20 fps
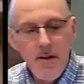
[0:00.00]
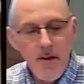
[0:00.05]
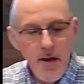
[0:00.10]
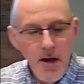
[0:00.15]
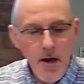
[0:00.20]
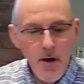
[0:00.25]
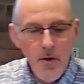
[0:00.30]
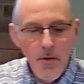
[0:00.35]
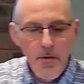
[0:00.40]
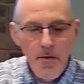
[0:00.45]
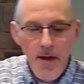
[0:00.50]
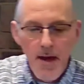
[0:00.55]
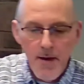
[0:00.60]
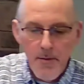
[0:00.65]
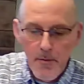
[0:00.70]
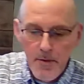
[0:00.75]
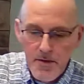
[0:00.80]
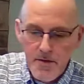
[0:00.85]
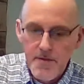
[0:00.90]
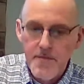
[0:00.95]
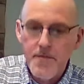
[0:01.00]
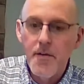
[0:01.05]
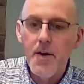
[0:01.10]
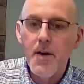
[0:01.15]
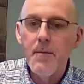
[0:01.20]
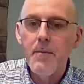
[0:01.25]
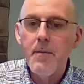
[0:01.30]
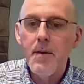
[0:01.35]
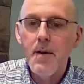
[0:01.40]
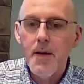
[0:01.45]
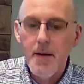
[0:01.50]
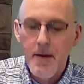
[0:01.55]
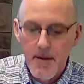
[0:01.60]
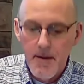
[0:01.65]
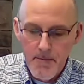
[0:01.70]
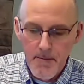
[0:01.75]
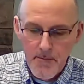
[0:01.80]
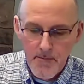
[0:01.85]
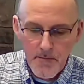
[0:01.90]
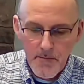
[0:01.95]
Oh, that was
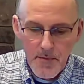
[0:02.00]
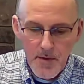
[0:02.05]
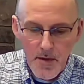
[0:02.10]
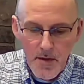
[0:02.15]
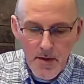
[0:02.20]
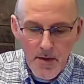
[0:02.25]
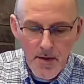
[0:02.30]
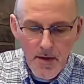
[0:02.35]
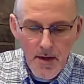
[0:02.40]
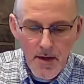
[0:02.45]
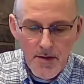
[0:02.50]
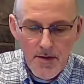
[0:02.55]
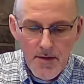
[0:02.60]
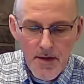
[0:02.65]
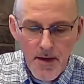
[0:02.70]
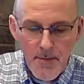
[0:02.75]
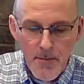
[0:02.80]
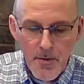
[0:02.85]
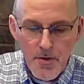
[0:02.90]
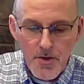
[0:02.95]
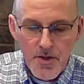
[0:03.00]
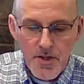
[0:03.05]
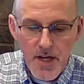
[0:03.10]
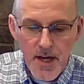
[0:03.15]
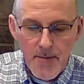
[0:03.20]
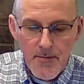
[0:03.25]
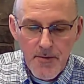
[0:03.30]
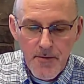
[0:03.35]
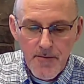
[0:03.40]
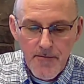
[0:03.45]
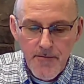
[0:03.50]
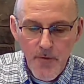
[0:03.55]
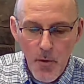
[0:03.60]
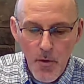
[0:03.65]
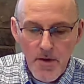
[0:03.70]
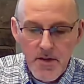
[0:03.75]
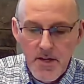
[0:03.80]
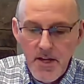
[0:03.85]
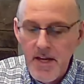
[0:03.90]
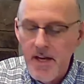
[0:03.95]
from Numbers chapter
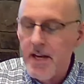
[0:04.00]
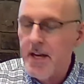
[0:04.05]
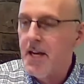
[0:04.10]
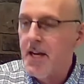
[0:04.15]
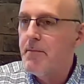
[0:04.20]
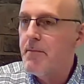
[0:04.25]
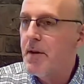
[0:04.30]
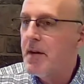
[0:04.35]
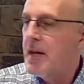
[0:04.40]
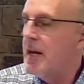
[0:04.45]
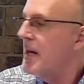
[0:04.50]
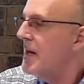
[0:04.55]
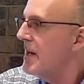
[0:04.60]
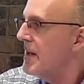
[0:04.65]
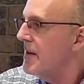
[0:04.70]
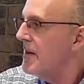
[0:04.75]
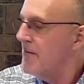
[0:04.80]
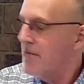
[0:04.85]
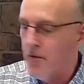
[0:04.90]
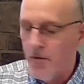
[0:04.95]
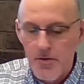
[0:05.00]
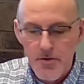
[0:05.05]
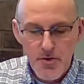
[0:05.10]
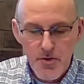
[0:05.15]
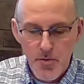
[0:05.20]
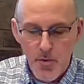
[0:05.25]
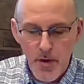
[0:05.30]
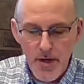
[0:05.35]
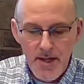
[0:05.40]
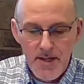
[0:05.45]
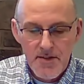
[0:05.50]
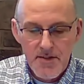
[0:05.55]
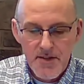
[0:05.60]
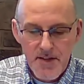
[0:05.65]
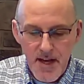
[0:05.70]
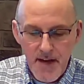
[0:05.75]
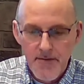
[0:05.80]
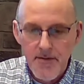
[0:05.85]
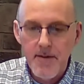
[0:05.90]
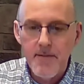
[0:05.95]
14, beginning in verse
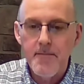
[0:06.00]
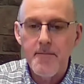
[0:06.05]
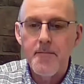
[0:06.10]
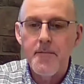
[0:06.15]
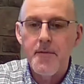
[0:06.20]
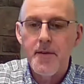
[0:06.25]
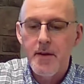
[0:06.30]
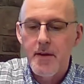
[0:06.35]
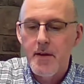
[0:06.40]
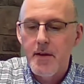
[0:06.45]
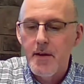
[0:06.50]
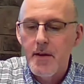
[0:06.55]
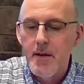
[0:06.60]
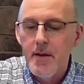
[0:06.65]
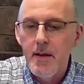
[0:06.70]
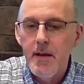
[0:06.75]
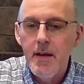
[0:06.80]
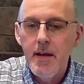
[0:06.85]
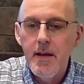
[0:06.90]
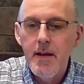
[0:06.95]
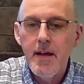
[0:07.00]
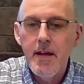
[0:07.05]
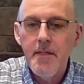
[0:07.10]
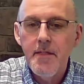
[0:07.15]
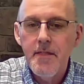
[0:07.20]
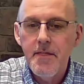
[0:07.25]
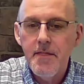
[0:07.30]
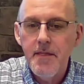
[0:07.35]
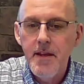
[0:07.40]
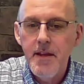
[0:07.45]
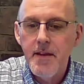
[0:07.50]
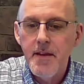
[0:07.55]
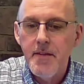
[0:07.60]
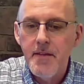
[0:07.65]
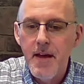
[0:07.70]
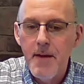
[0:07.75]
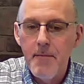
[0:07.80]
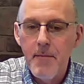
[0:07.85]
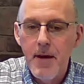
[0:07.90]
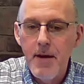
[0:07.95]
27. And I think
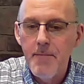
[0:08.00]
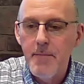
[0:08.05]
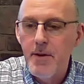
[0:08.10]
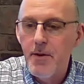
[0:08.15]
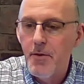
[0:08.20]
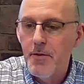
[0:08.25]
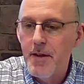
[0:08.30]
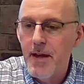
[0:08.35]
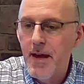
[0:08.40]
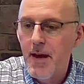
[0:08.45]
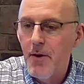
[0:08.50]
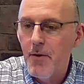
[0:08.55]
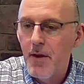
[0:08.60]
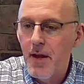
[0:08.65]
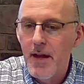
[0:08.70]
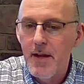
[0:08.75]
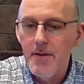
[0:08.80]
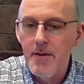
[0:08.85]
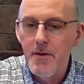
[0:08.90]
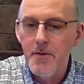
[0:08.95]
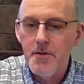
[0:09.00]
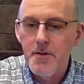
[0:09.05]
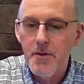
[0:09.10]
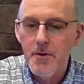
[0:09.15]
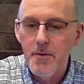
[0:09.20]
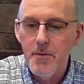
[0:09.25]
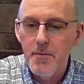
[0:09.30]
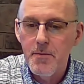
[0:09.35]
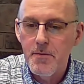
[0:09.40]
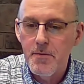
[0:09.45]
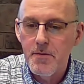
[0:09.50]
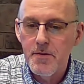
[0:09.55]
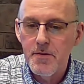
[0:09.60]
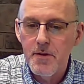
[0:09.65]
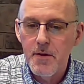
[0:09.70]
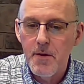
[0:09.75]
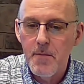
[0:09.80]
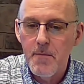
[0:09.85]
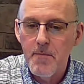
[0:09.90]
that might be on the outline there too. So